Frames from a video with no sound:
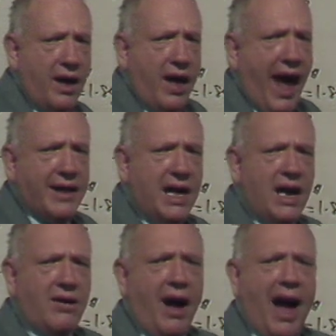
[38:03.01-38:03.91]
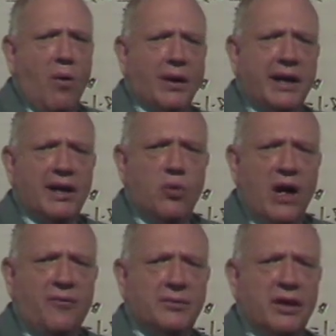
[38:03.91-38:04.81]
And here, I want to get
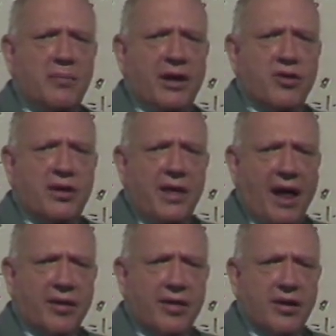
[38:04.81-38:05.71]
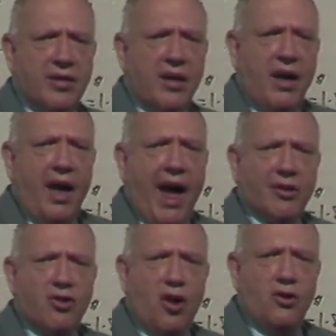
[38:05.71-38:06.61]
away from the dimensional analysis
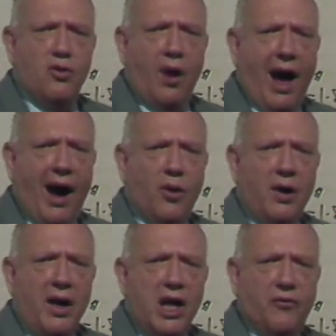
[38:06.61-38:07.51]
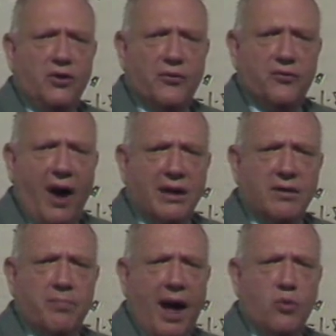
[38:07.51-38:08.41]
and show you how, if you're
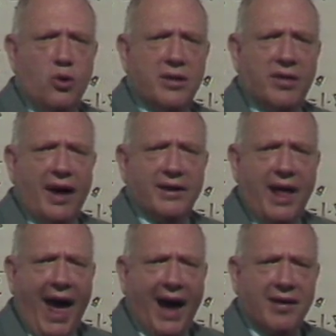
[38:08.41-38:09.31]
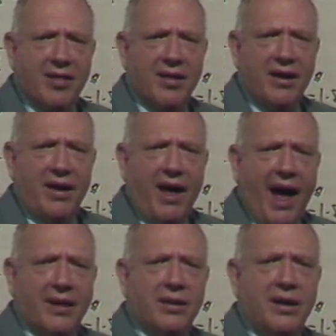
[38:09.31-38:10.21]
frightened by words like tax
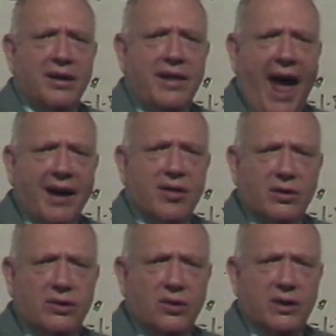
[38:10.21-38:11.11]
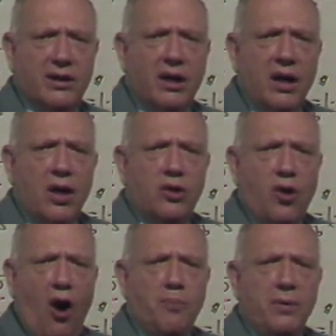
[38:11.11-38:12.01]
and tax included,
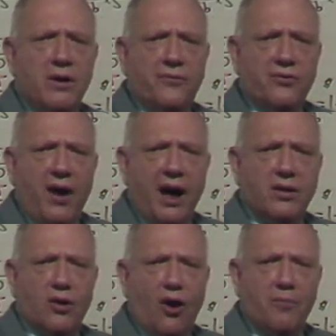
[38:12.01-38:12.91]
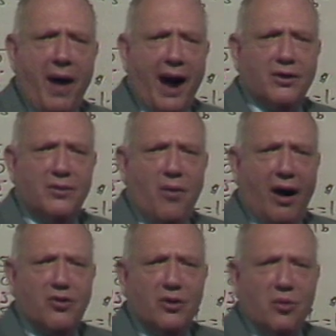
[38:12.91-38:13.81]
don't be afraid to go back to
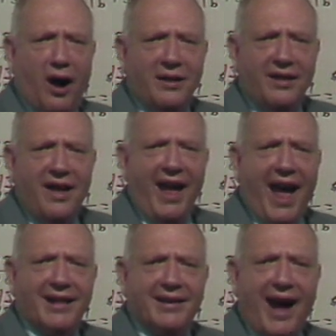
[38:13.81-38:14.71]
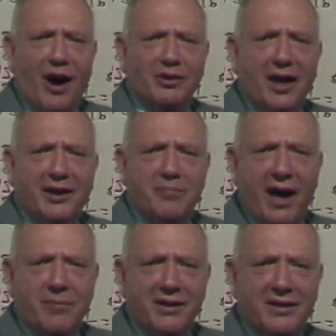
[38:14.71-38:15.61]
Module 1 and count like a
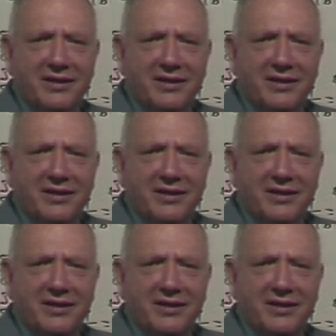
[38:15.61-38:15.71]
baby.